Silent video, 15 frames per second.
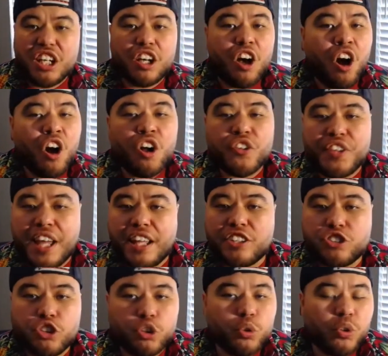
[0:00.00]
Call
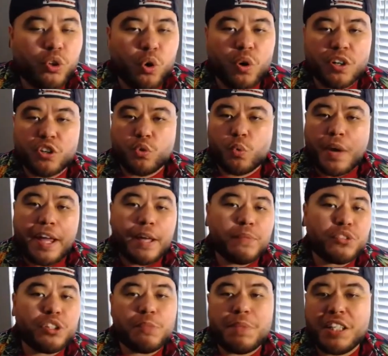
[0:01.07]
that dude Gordon
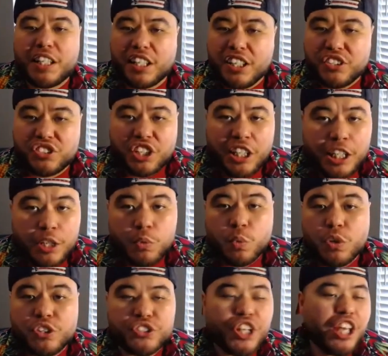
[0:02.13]
Ramsay, because he
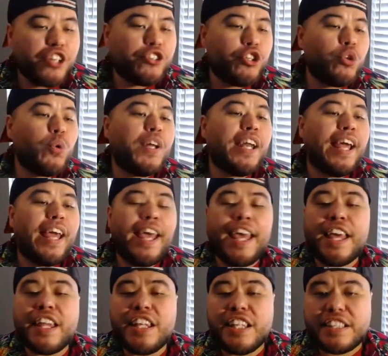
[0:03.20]
was doing
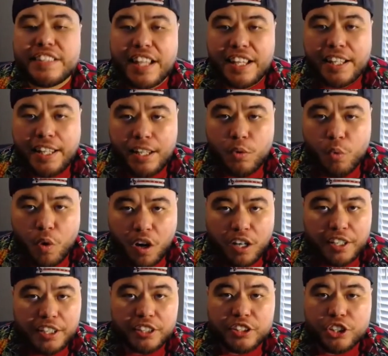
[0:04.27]
anything he
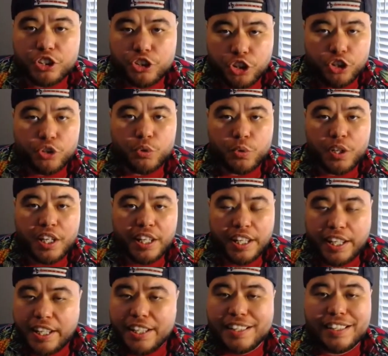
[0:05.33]
wanted to do
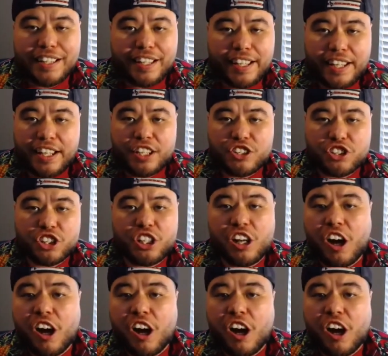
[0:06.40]
in the kitchen,